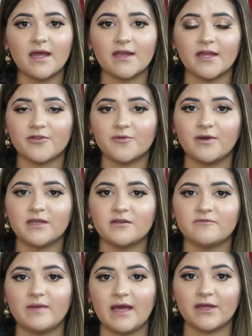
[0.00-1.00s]
another one
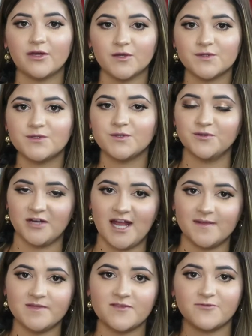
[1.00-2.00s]
of my go-to
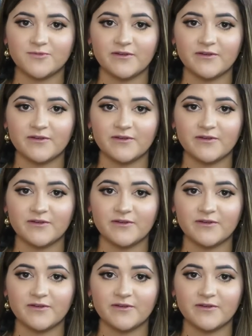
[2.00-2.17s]
grabs